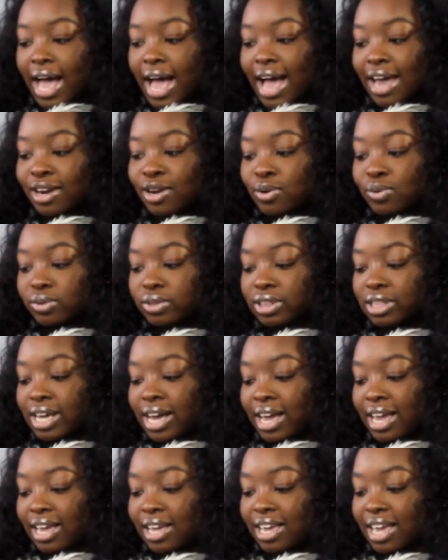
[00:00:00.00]
I don't
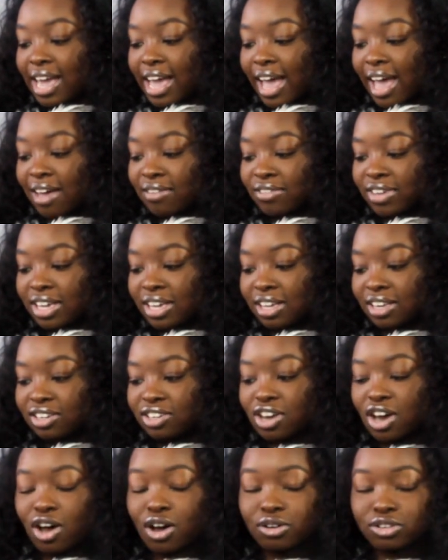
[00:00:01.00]
like
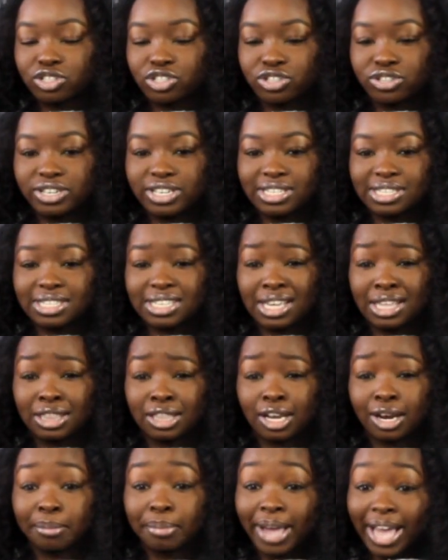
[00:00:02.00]
having dog treats
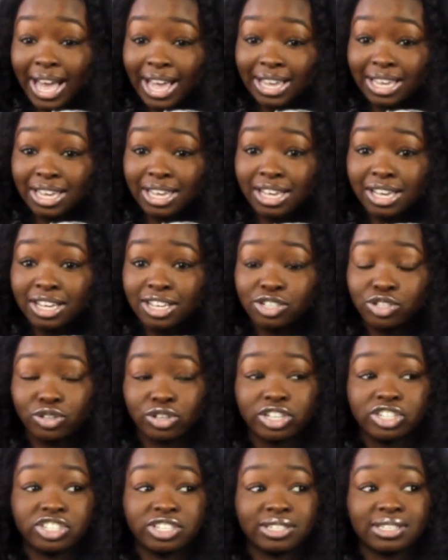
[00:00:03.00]
in their package
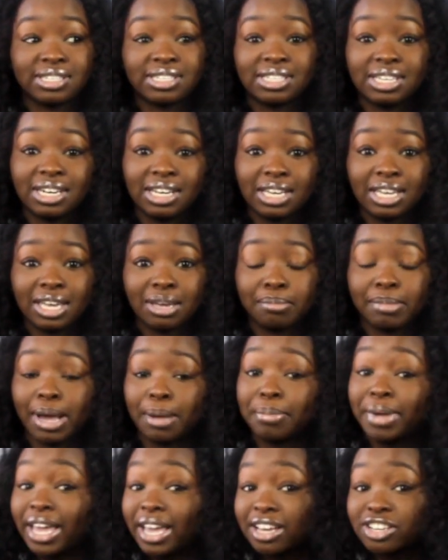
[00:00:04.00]
or just sitting in
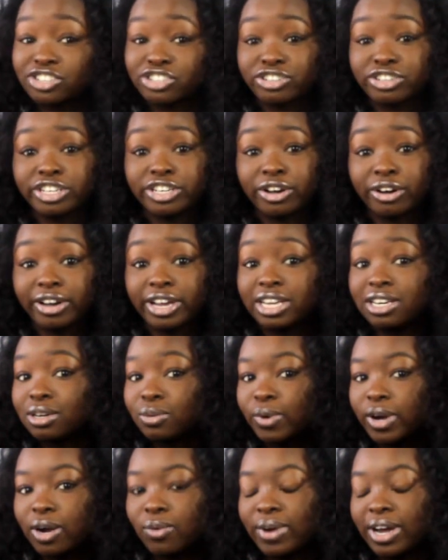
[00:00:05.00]
my pantry or
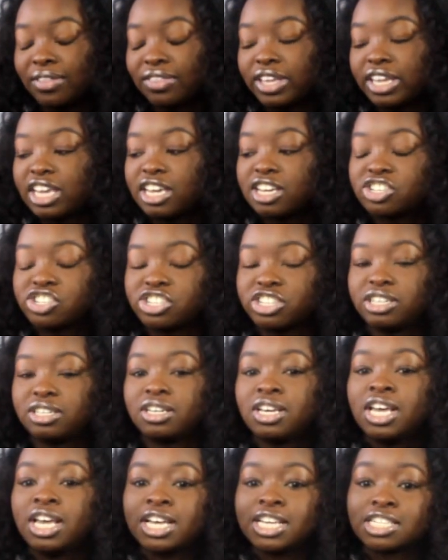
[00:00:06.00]
anywhere around the
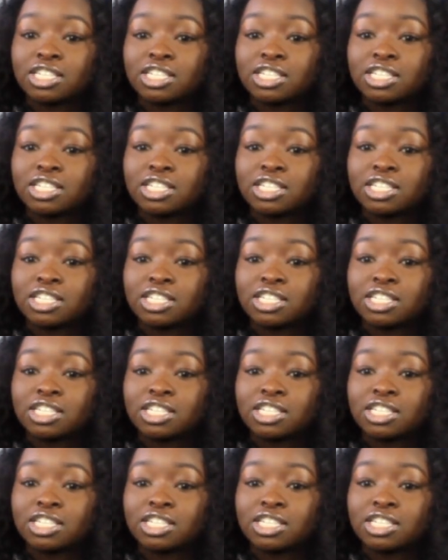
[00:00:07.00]
kitchen.